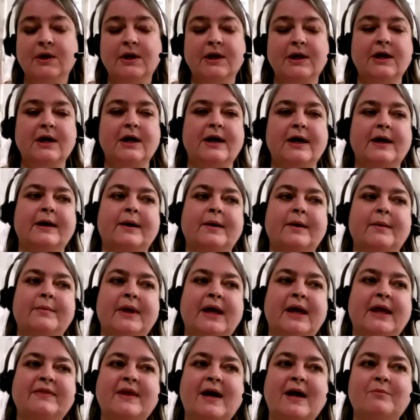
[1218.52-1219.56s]

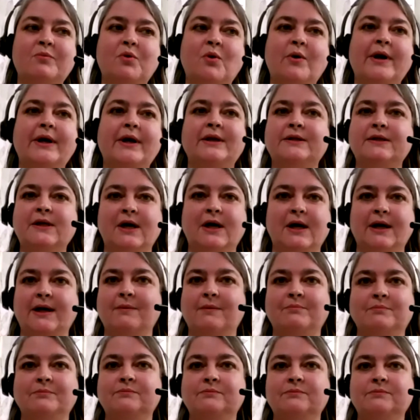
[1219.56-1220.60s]
At that point in
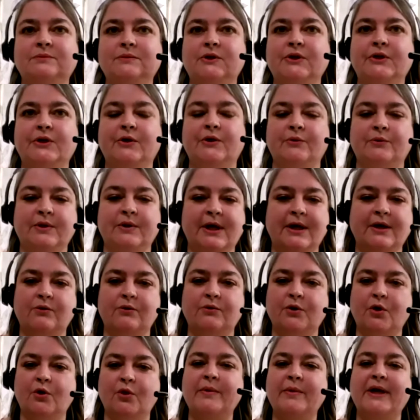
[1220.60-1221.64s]
time, they don't
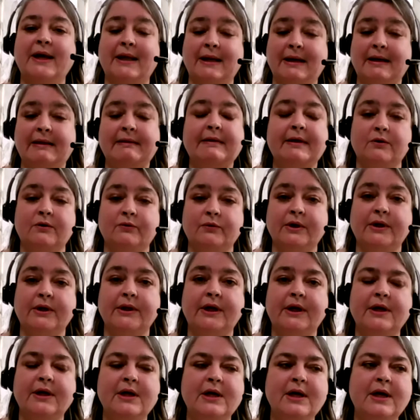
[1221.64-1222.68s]
owe me anything really.